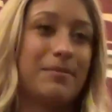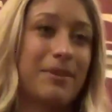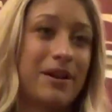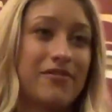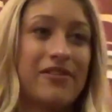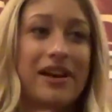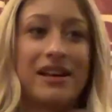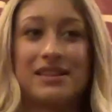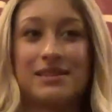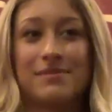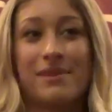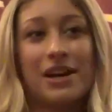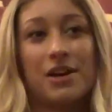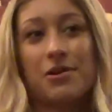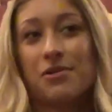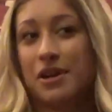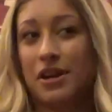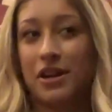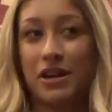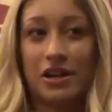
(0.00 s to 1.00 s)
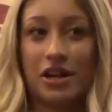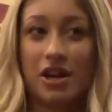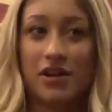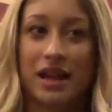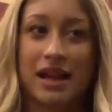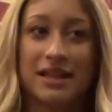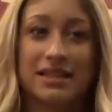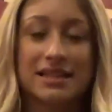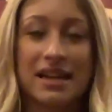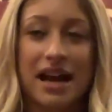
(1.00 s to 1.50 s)
my friends, and my career and all
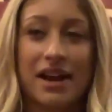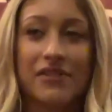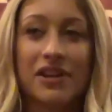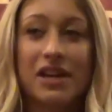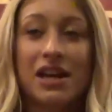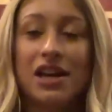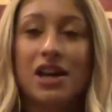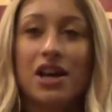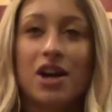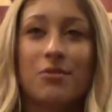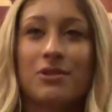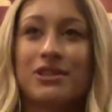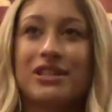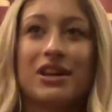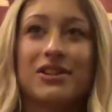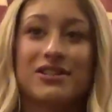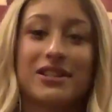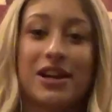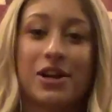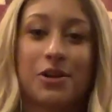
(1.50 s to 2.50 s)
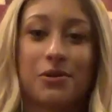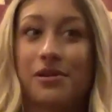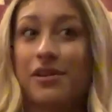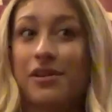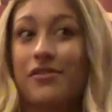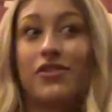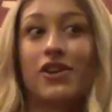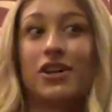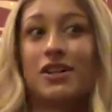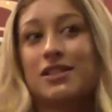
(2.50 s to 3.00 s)
that stuff. Richelle's like career
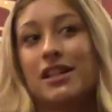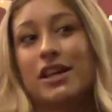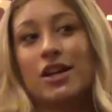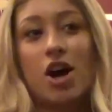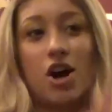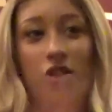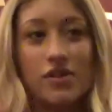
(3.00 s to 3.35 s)
first, like all